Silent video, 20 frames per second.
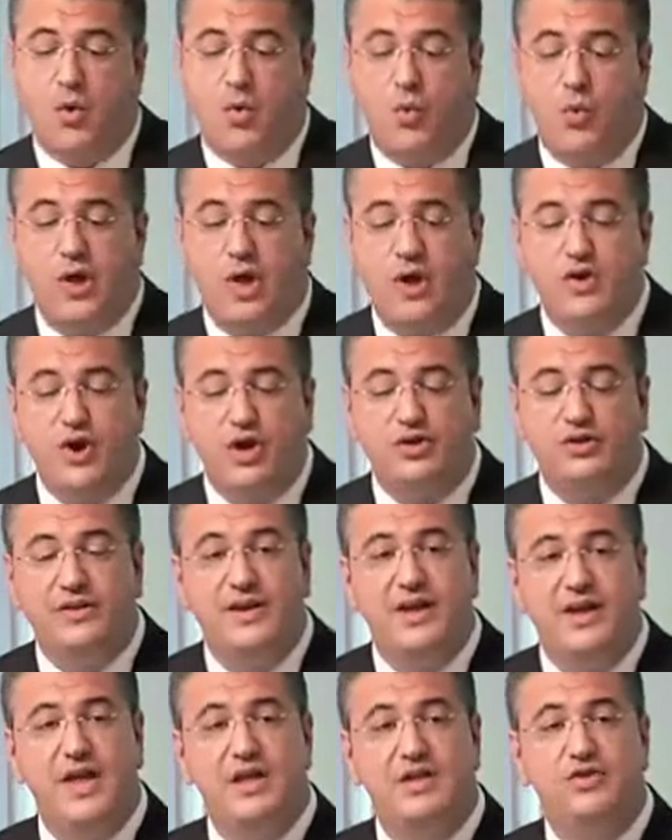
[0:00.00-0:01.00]
We are not
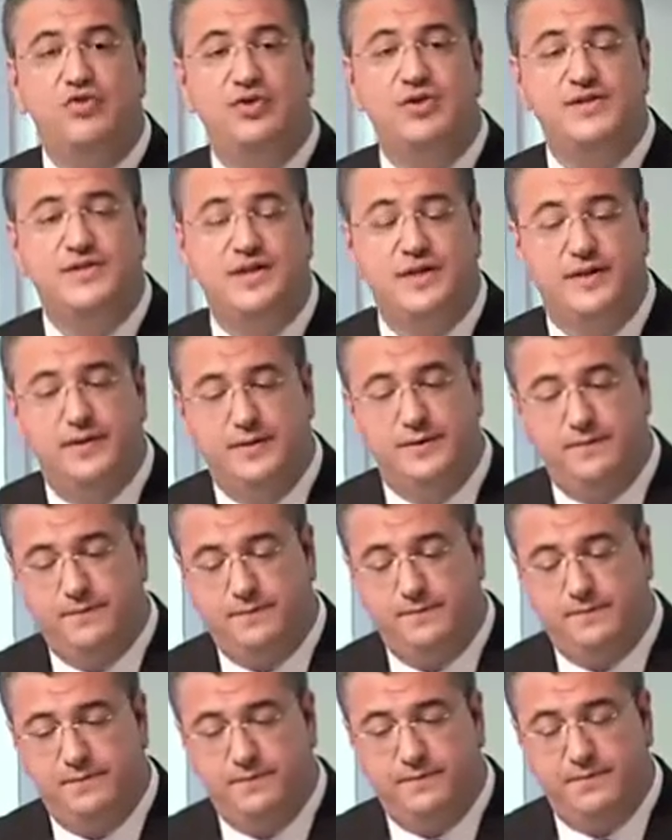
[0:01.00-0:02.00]
interested
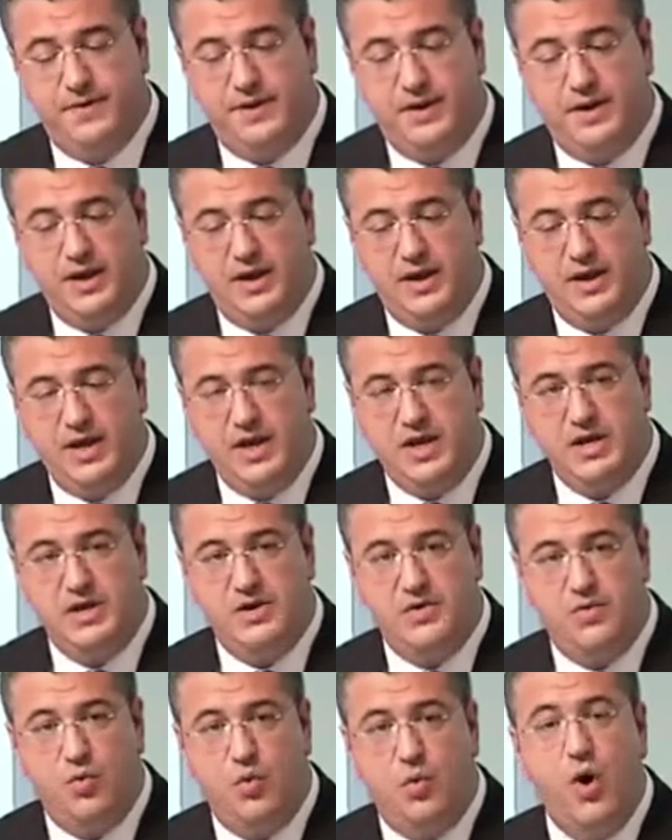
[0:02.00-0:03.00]

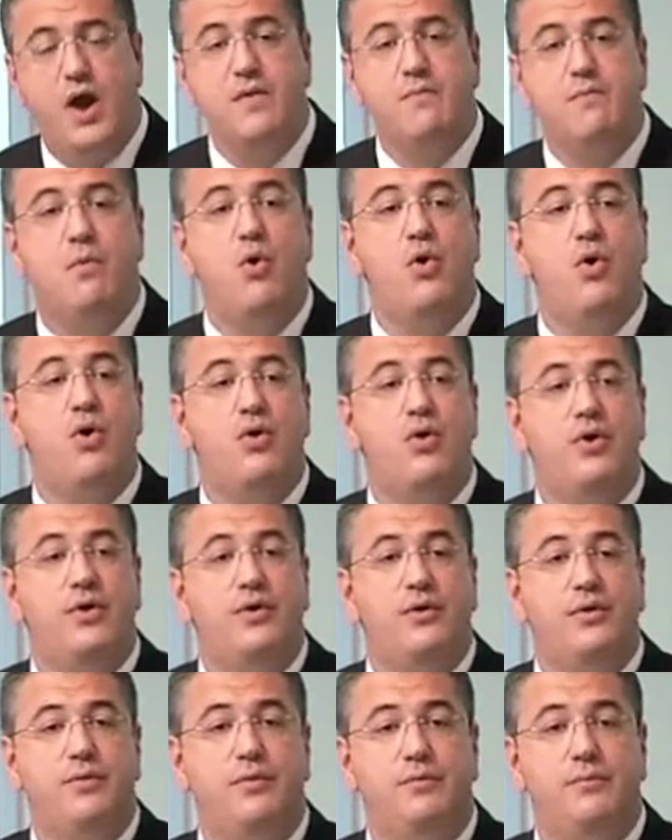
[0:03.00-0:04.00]
in one more
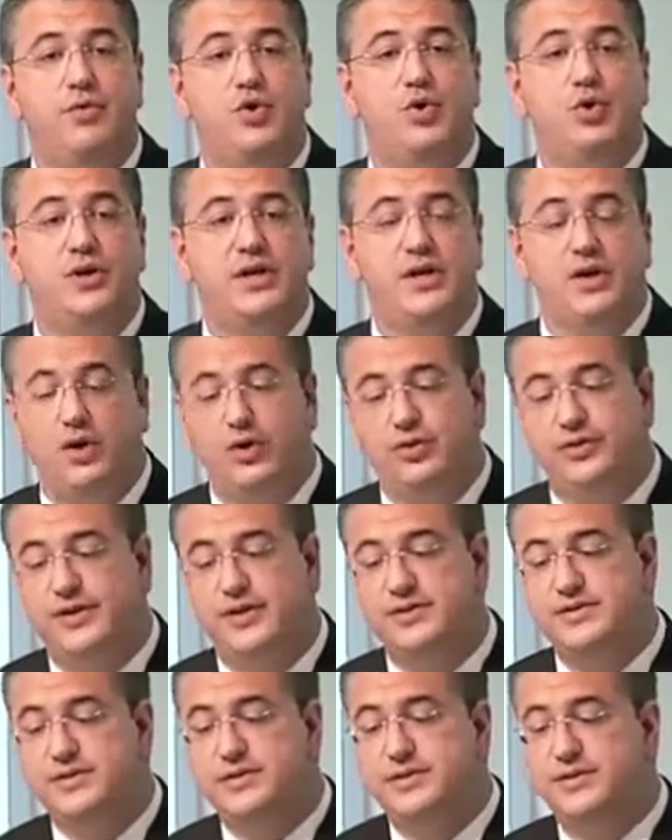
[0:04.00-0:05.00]
beauty
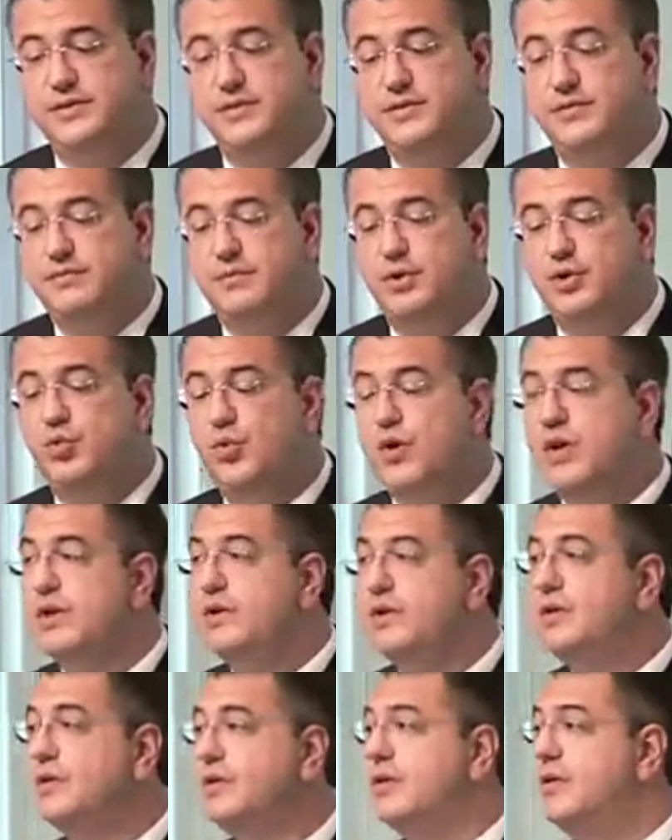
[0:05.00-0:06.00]
contest
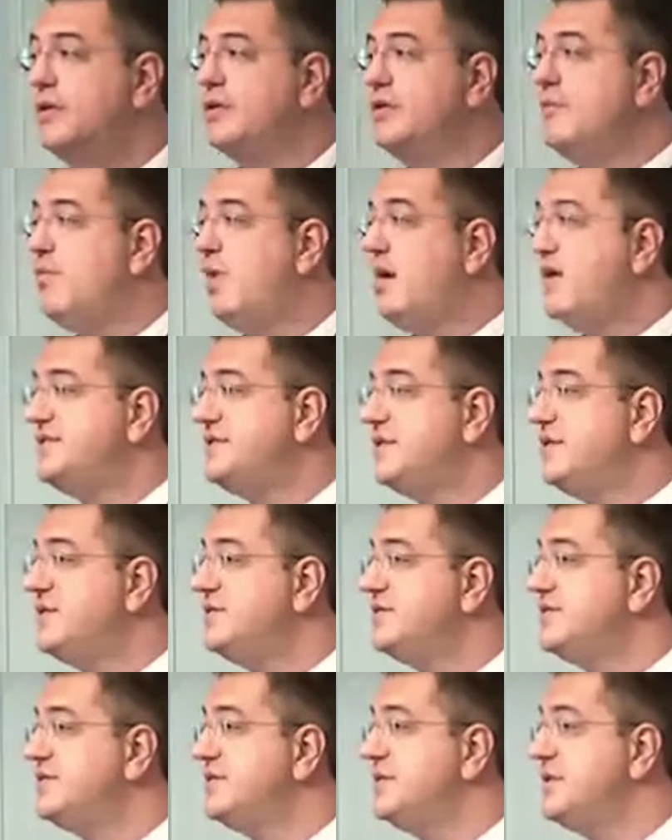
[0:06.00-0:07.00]
between the
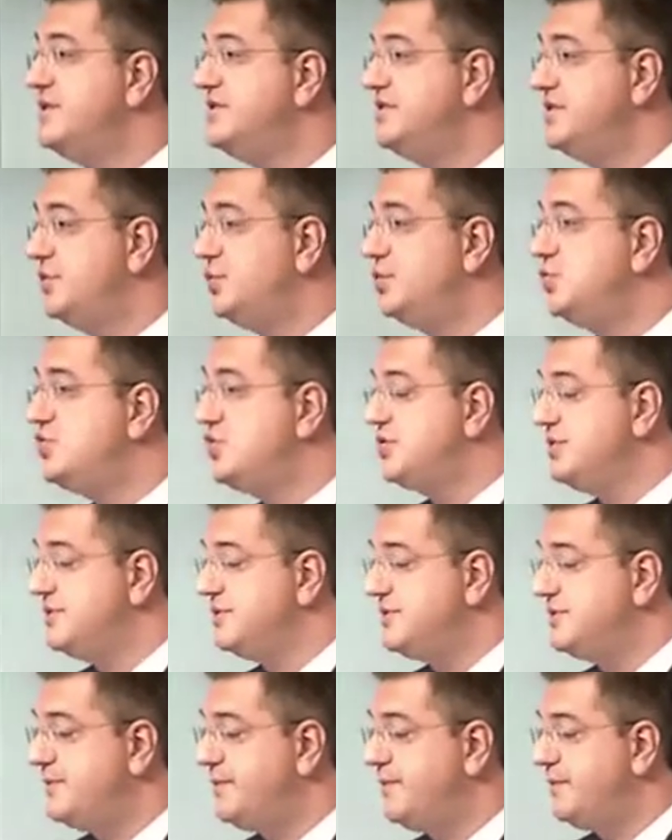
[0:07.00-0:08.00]
Brussels
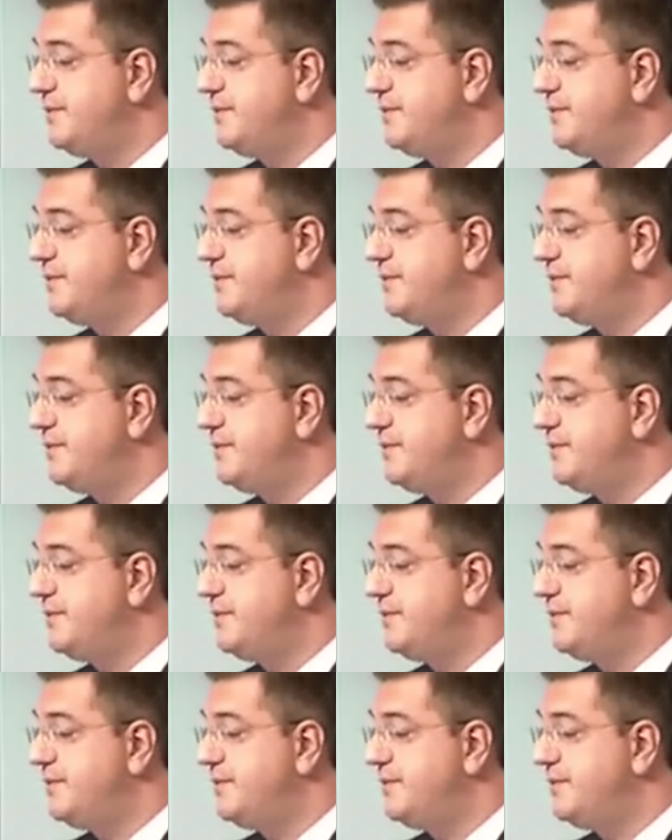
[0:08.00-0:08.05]
institutions.